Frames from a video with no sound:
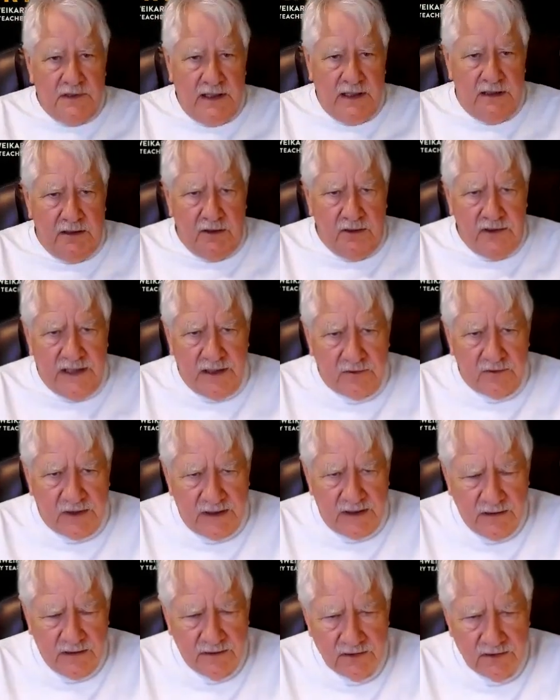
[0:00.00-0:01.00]
hello,
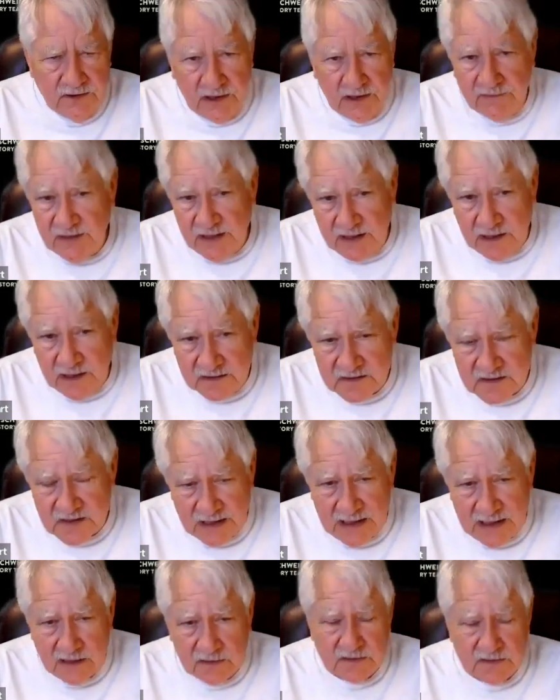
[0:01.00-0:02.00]
Henry, do you have any guns in
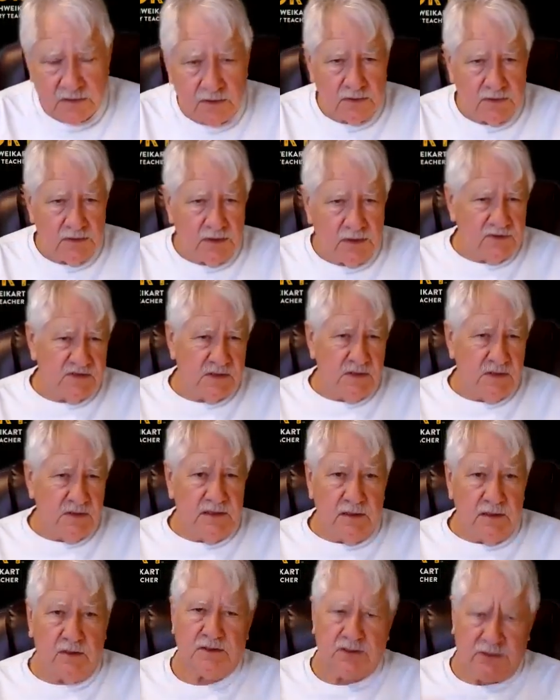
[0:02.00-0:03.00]
the house? Well, no, sir, I
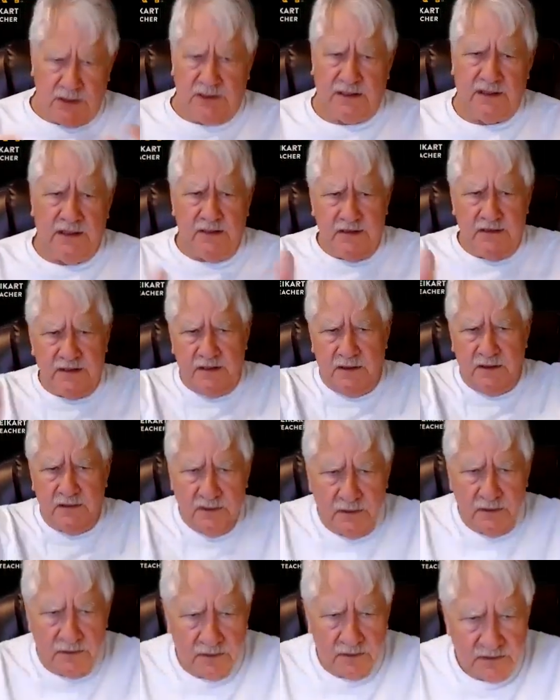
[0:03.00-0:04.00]
don't. Good, here you
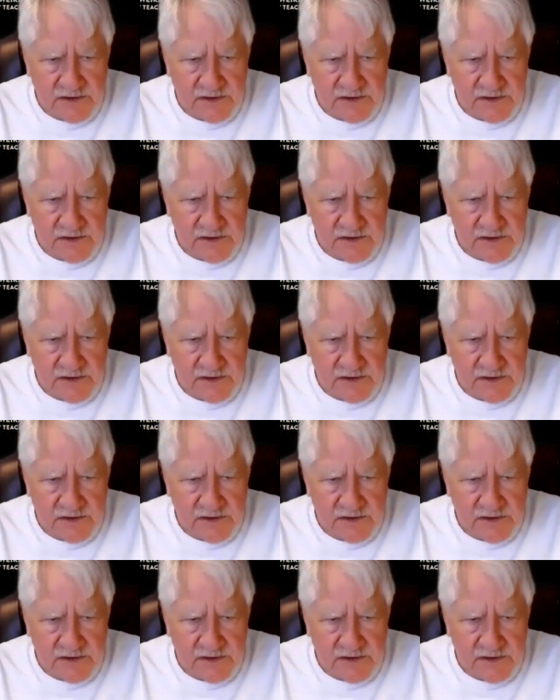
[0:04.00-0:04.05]
go.